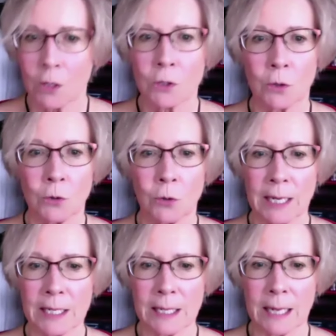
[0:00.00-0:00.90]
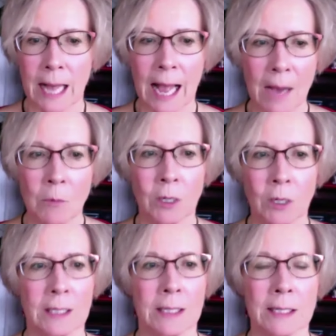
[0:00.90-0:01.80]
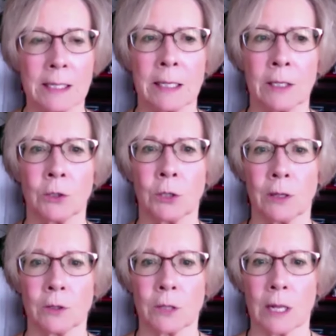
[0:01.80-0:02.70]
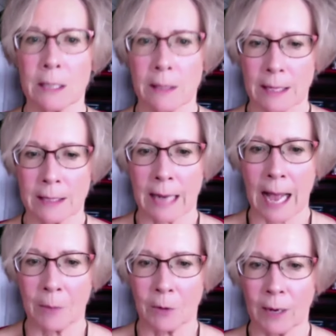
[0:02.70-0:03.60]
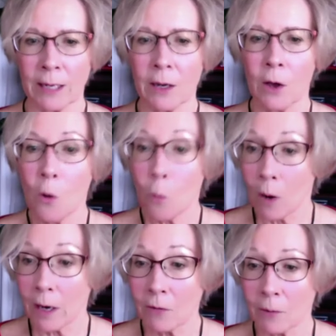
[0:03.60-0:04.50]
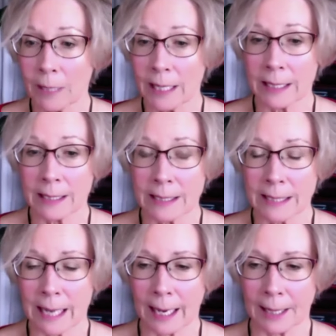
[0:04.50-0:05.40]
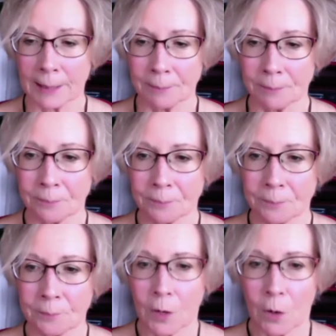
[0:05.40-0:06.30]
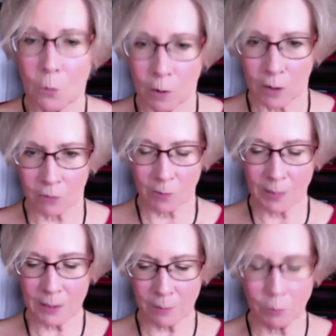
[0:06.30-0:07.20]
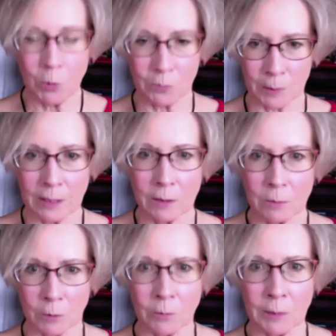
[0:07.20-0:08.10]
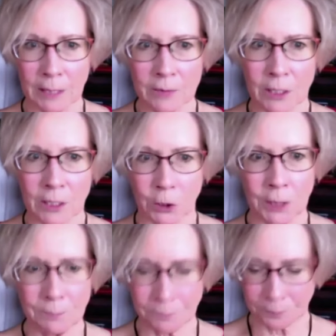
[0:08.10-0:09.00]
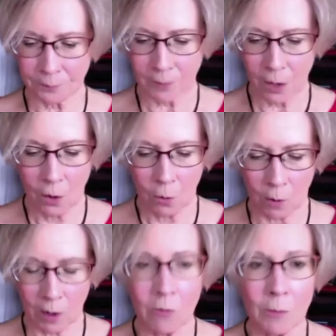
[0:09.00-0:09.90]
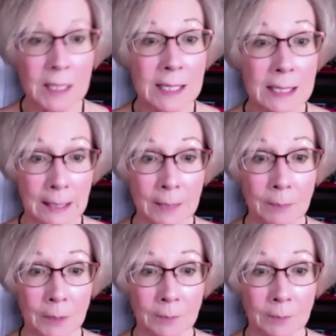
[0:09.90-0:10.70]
So Tracy, to have more consistent energy, there's lots of things that happen, right? One of them is movement. Movement gives energy. One of them is sleep.